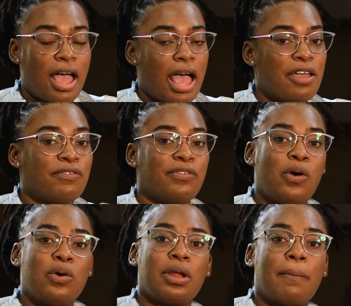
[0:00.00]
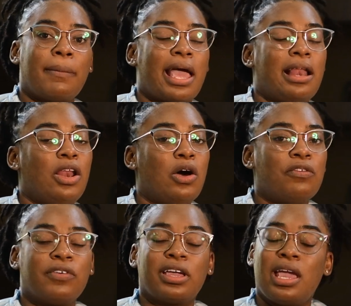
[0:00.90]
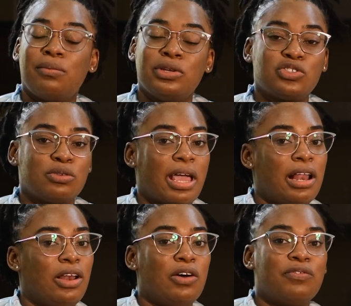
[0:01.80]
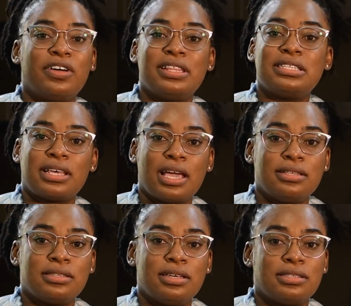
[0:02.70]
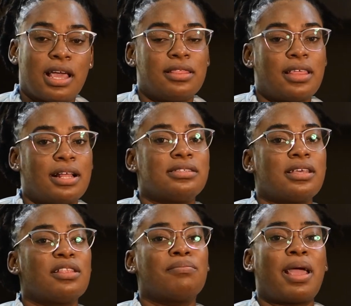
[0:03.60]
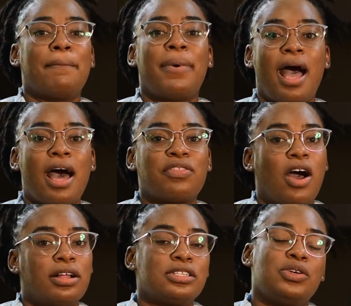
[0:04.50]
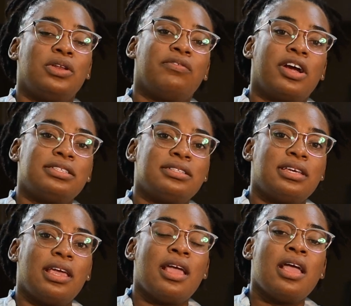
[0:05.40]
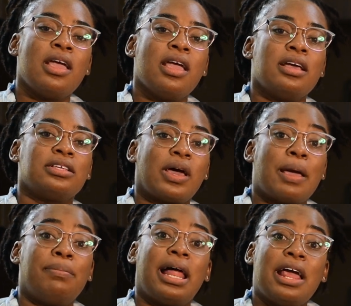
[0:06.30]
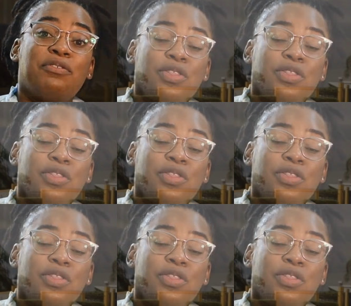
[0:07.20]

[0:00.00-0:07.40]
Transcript: I found my love for chemistry, my love for the sciences, and that set my path onto university. So I applied for